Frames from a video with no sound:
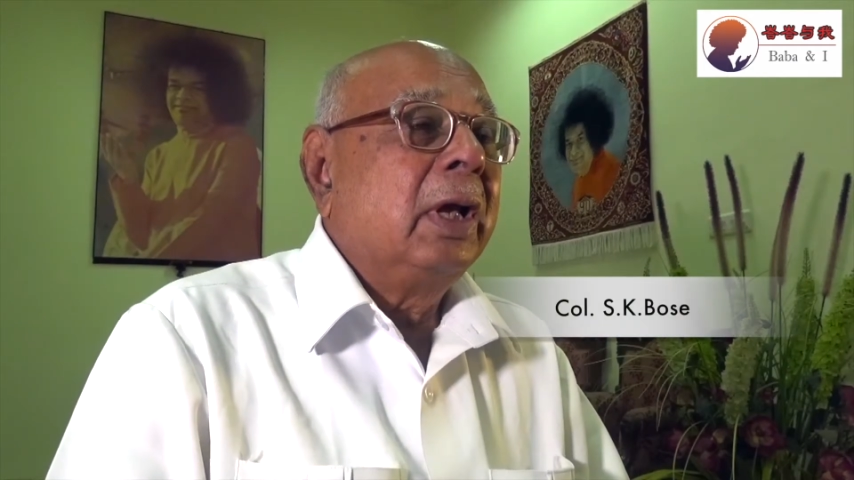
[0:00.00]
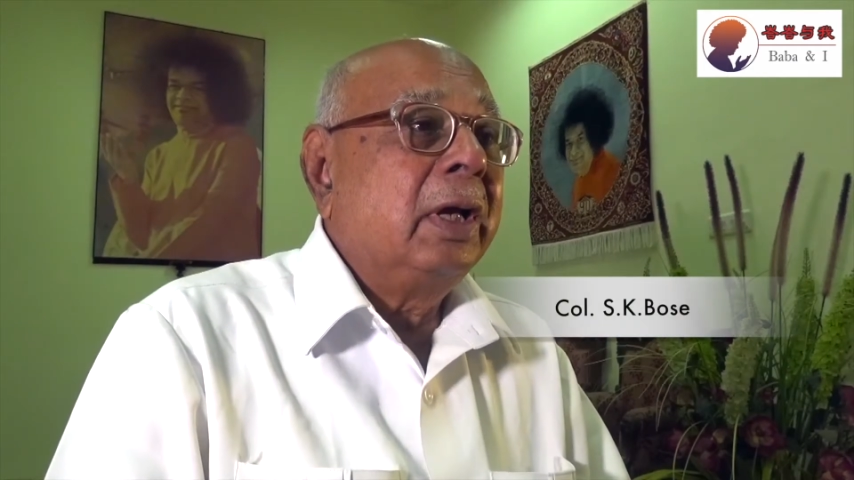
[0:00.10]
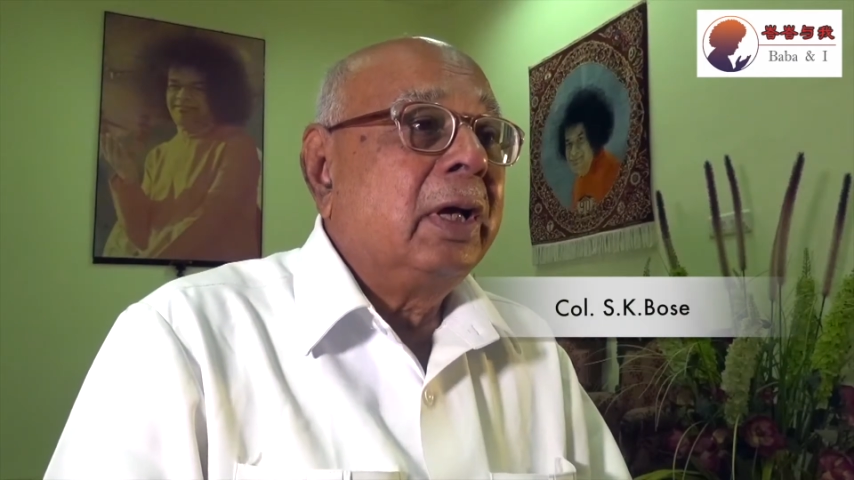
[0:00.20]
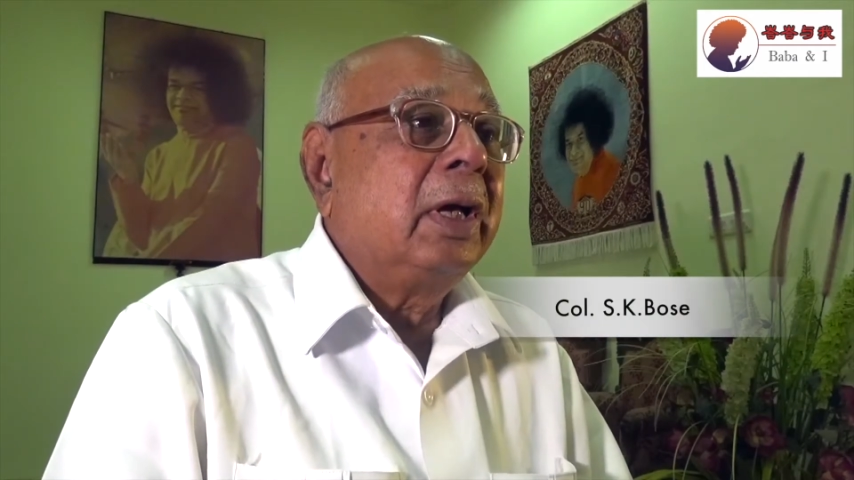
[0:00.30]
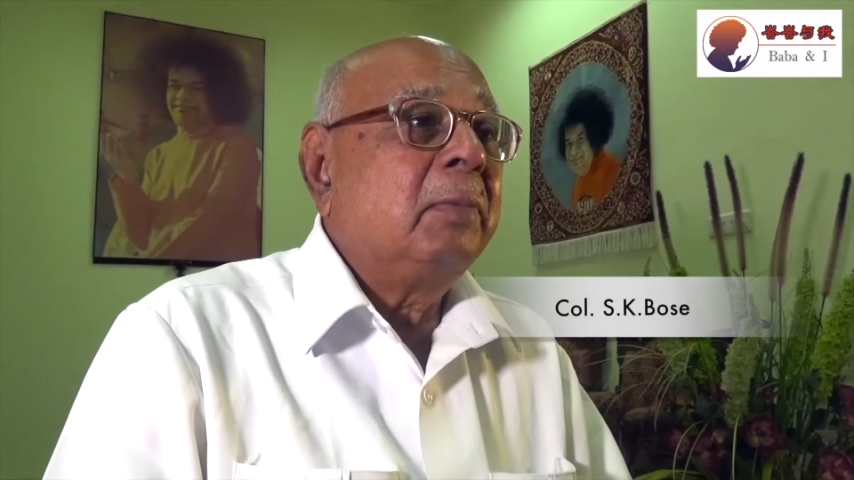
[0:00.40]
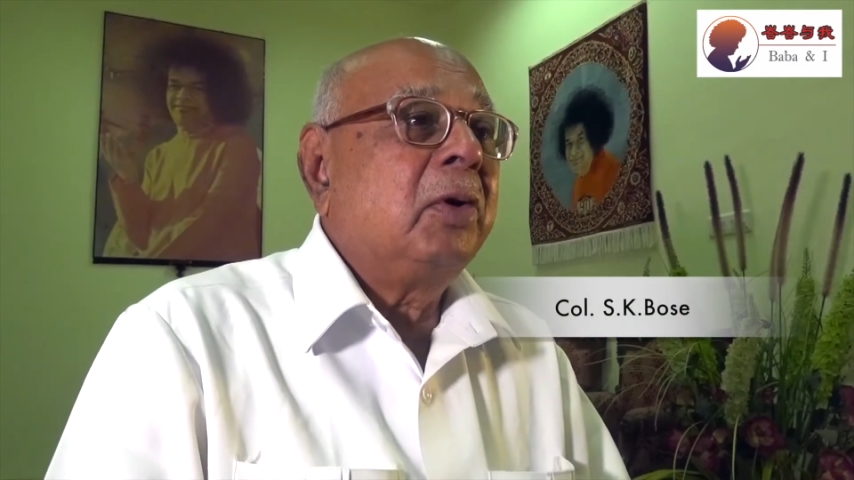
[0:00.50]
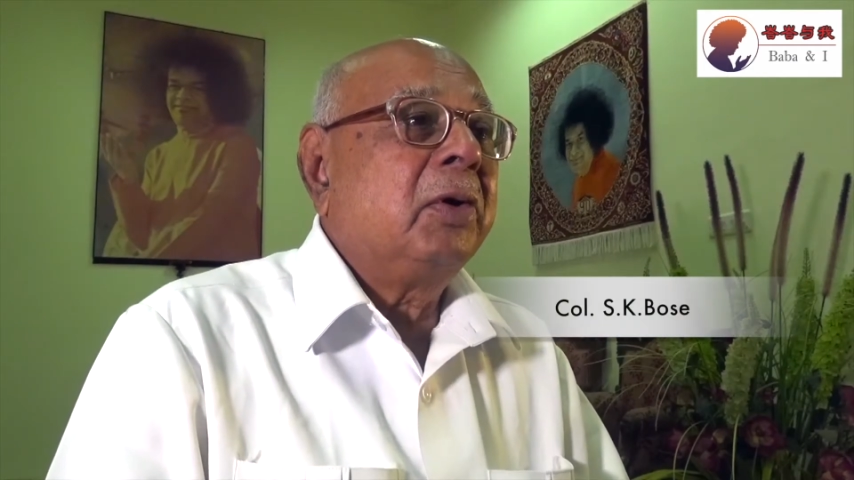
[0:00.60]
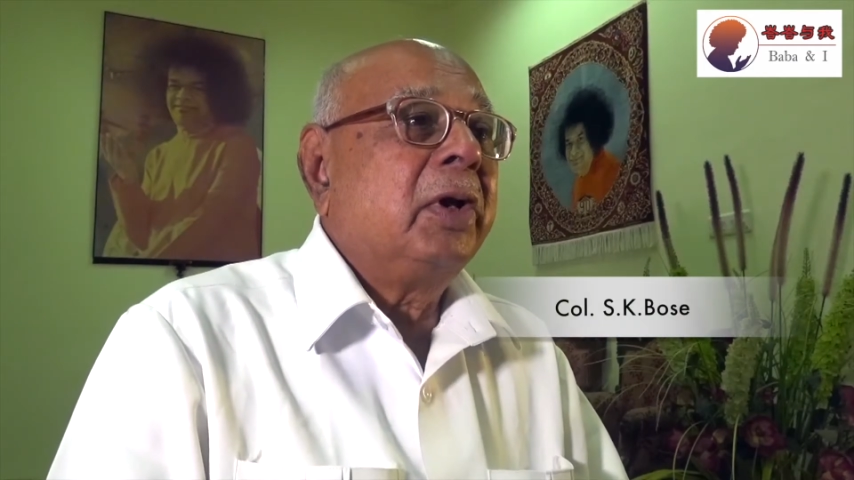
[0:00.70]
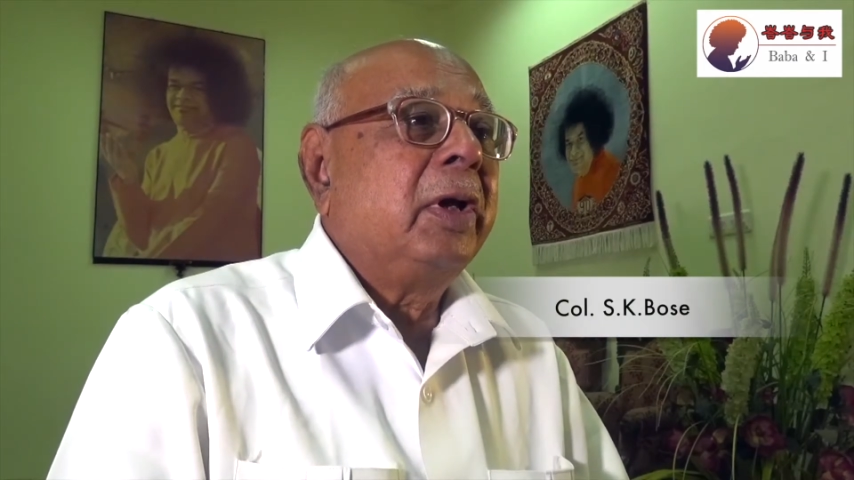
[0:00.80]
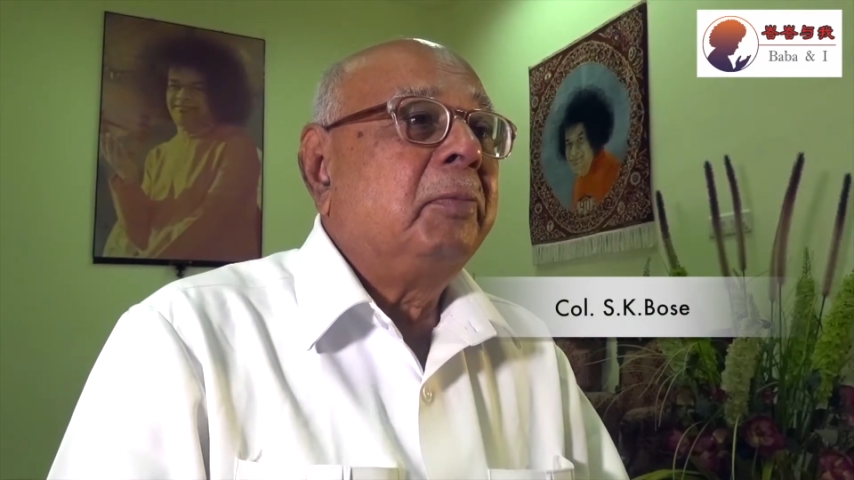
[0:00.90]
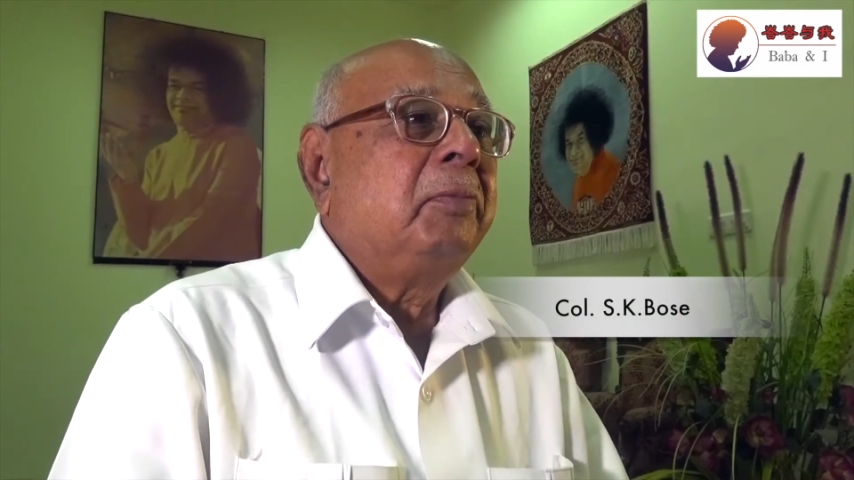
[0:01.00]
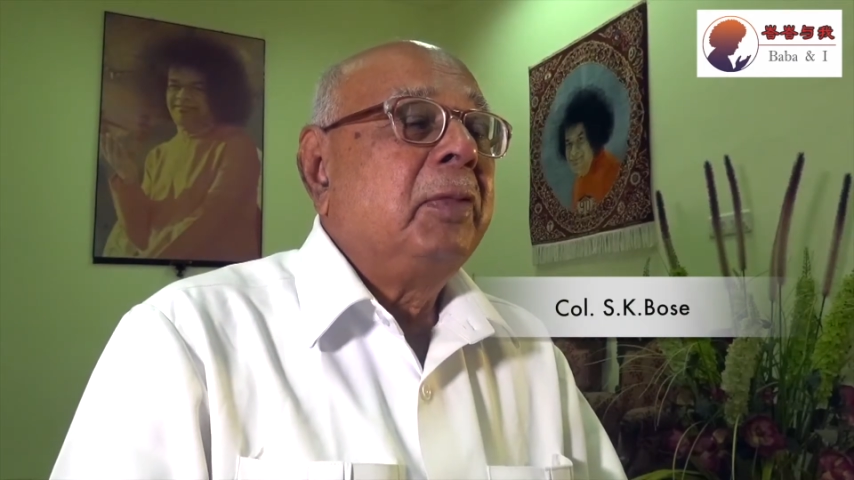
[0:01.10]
learn about him.